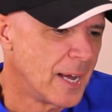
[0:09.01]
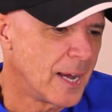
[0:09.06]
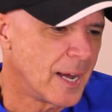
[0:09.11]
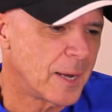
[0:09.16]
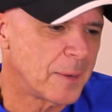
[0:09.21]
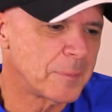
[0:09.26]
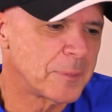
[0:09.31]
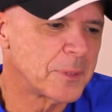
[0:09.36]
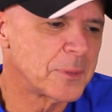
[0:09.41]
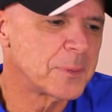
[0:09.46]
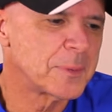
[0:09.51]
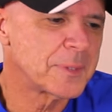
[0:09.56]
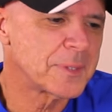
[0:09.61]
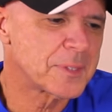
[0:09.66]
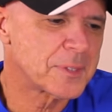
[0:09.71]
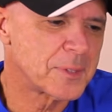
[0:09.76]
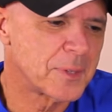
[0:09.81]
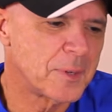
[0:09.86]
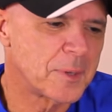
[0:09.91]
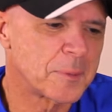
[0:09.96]
I'm doing a
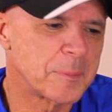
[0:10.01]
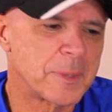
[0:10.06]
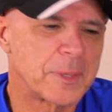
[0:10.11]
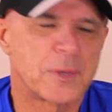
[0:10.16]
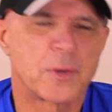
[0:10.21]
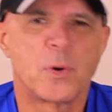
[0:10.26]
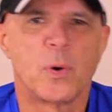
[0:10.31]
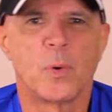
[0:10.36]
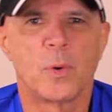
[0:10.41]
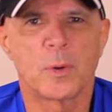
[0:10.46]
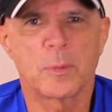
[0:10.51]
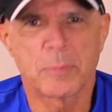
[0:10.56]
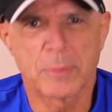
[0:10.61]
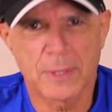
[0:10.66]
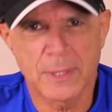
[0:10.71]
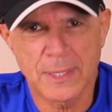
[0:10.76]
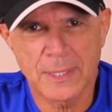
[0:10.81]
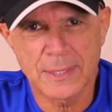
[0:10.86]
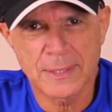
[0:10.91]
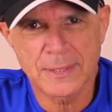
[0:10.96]
song by Corb
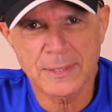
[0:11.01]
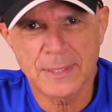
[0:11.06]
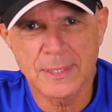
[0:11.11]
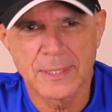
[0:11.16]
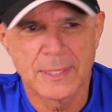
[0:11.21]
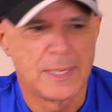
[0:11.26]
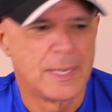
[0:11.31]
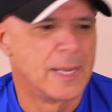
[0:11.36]
Lund.